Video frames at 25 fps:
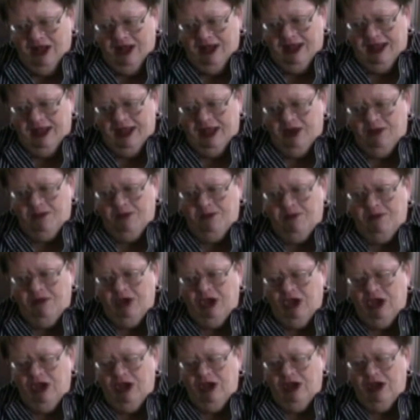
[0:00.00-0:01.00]
Kim
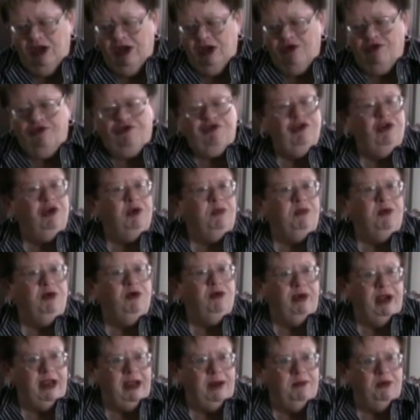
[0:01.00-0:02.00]
Germ
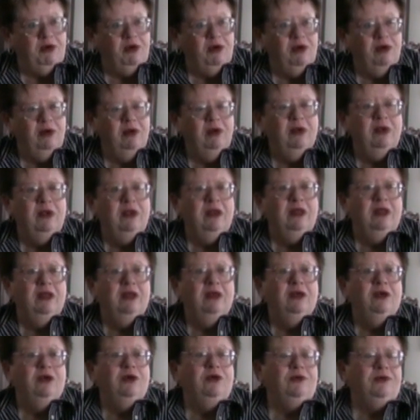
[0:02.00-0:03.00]
Kramer,
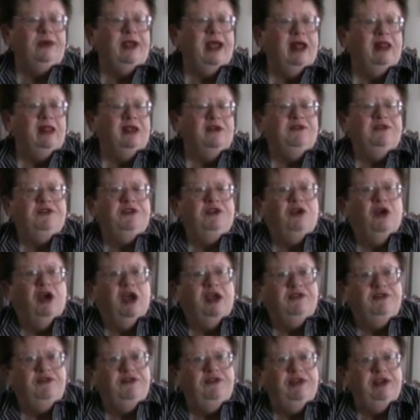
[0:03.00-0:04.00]
who now lives in
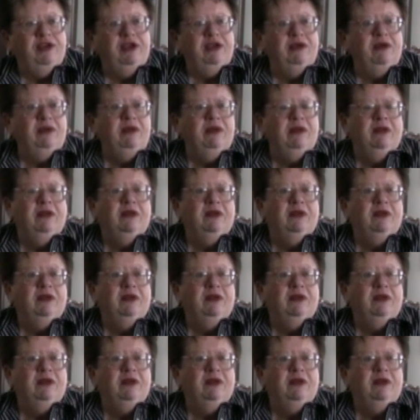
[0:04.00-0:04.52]
Austria.